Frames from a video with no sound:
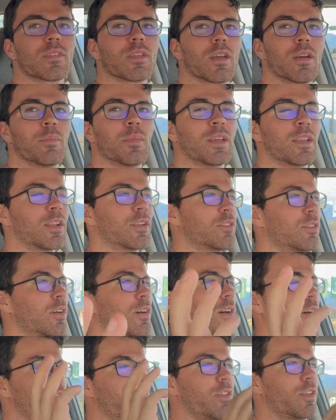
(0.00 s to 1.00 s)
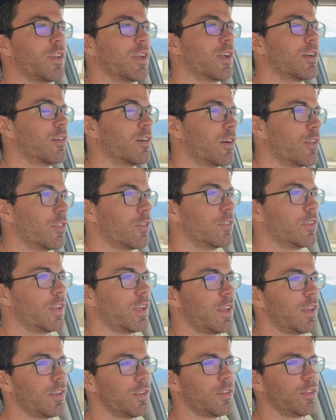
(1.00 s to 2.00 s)
I mean, I saw a thing the uh, other
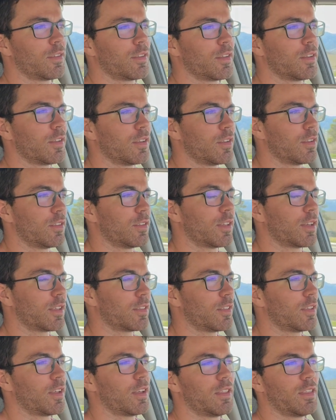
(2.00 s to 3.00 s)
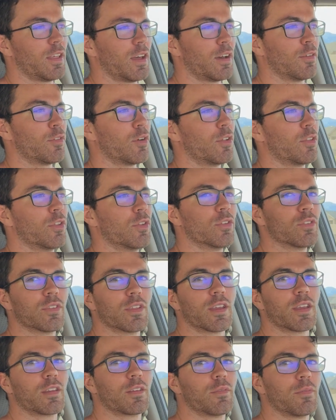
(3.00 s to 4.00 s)
day, and like they, they have all those
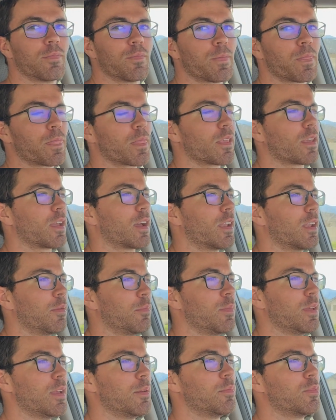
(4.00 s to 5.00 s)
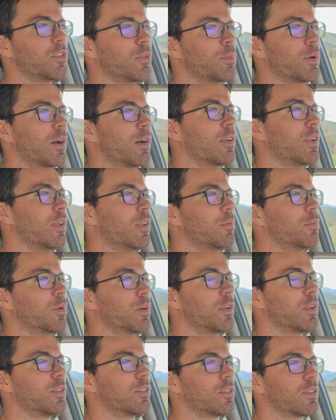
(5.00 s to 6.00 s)
like kind of memes about it,
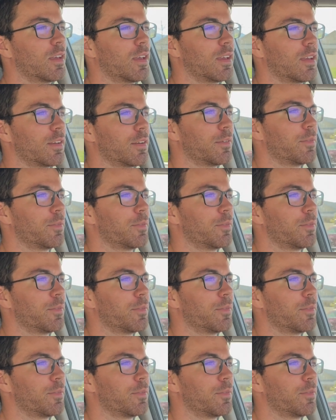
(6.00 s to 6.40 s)
but it's like